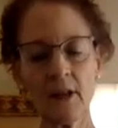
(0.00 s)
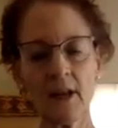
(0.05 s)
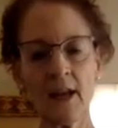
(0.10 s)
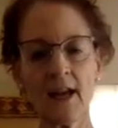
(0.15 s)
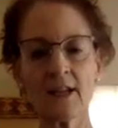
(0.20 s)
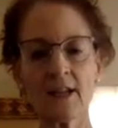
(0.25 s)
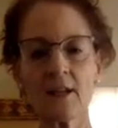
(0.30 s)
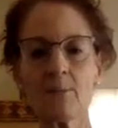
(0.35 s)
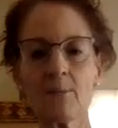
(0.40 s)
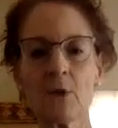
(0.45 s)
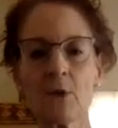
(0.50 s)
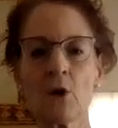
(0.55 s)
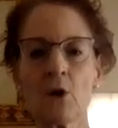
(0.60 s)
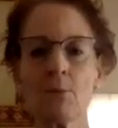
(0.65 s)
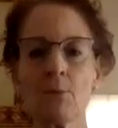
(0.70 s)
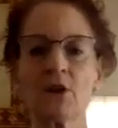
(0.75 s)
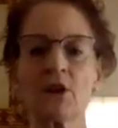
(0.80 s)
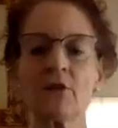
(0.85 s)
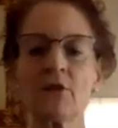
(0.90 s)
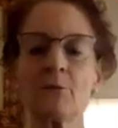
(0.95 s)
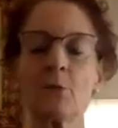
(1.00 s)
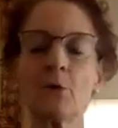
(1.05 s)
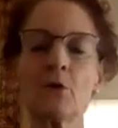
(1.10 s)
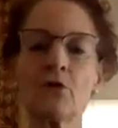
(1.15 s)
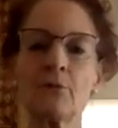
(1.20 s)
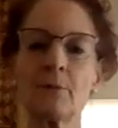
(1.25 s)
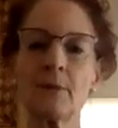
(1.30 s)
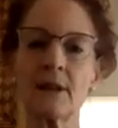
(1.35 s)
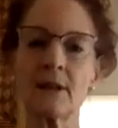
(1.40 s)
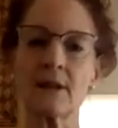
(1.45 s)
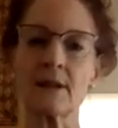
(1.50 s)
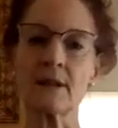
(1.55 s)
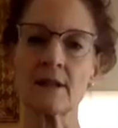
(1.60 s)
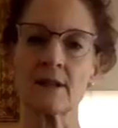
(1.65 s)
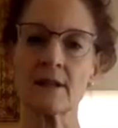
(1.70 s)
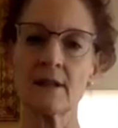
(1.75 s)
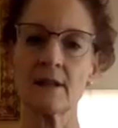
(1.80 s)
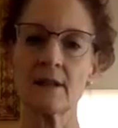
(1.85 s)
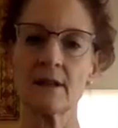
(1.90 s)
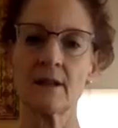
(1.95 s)
And the moment of movement,
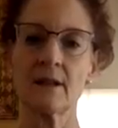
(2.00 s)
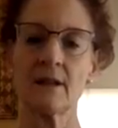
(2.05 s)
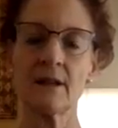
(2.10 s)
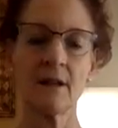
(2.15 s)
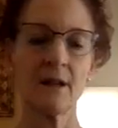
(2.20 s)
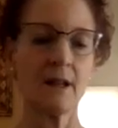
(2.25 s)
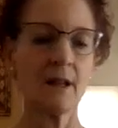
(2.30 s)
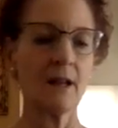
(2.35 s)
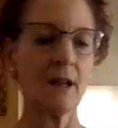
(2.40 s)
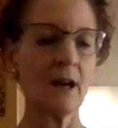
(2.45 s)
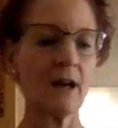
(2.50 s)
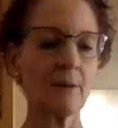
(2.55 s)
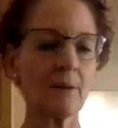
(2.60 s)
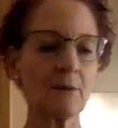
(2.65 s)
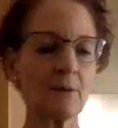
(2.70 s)
I'm